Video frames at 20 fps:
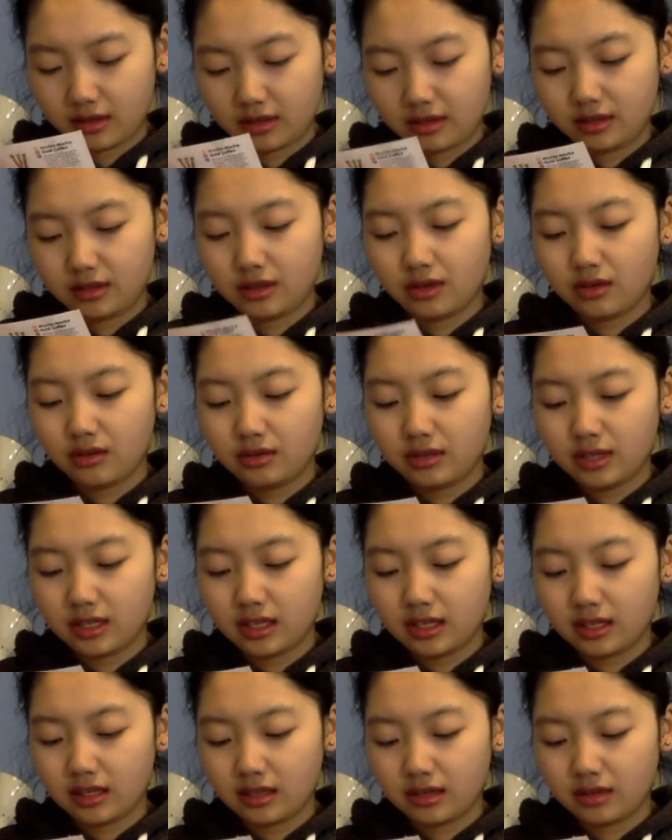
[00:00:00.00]

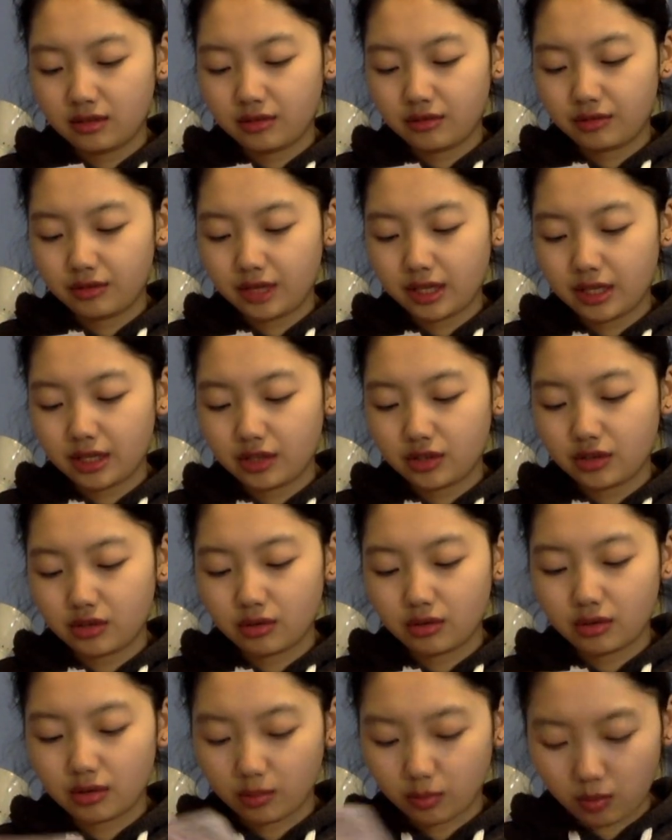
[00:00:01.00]
Yohi Greek
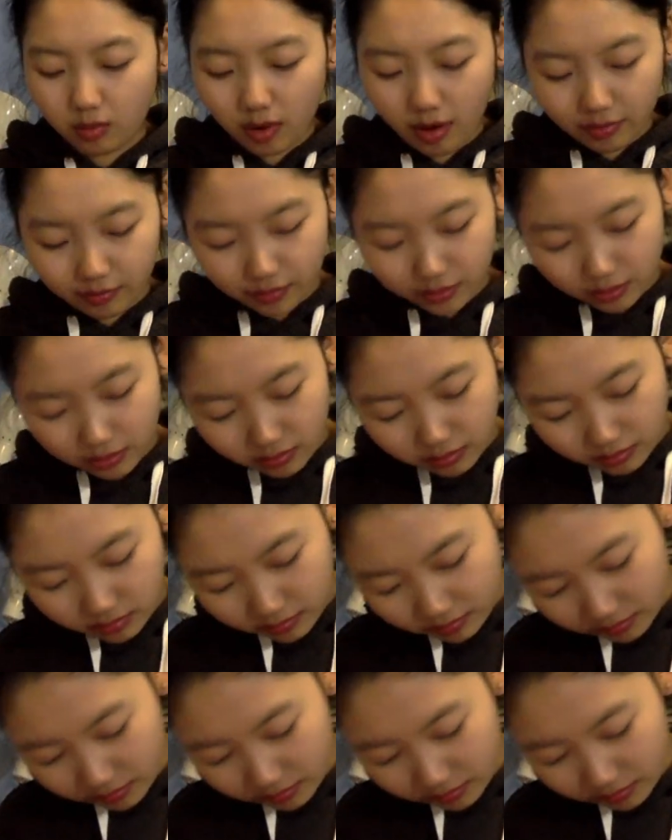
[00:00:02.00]
yogurt waffle.